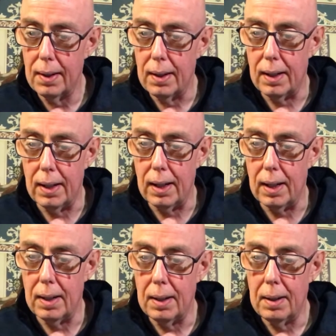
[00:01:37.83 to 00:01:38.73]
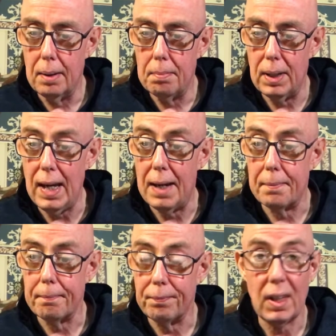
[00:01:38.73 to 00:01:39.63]
But yeah,
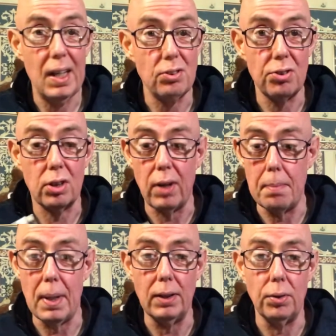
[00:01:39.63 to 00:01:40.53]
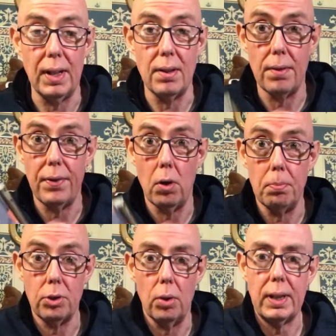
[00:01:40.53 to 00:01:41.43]
it's just a great button on the end of the film.
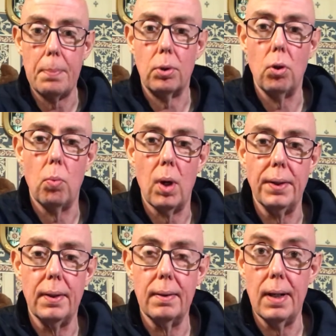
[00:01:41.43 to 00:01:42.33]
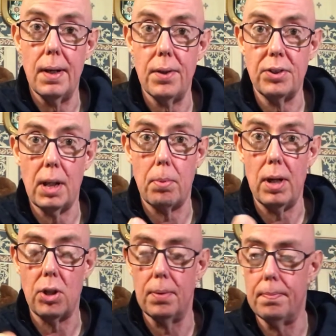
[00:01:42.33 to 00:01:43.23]
So Capricorn 1, The
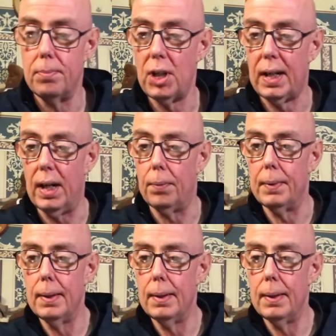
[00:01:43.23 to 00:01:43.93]
Celebration. Check it out.